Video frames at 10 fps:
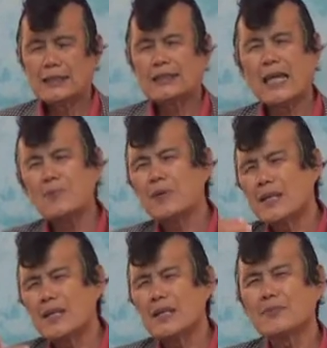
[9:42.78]
they
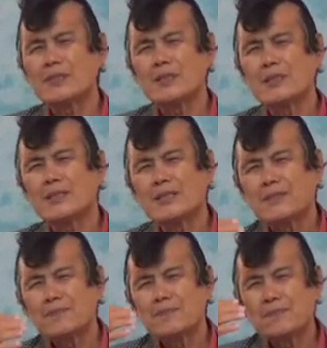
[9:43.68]
believed
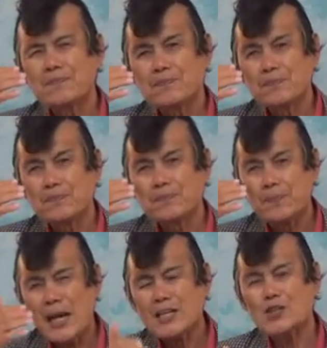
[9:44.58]

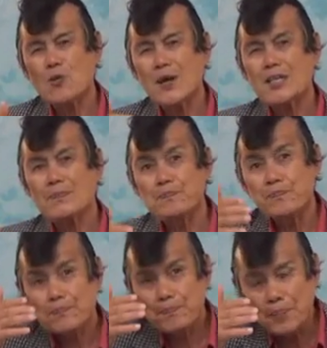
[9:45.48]
Passover is a
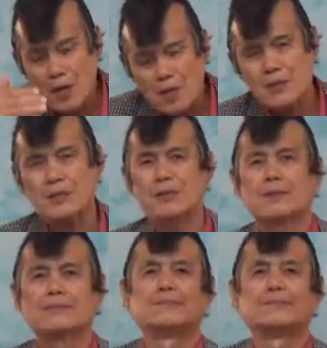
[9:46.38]
person.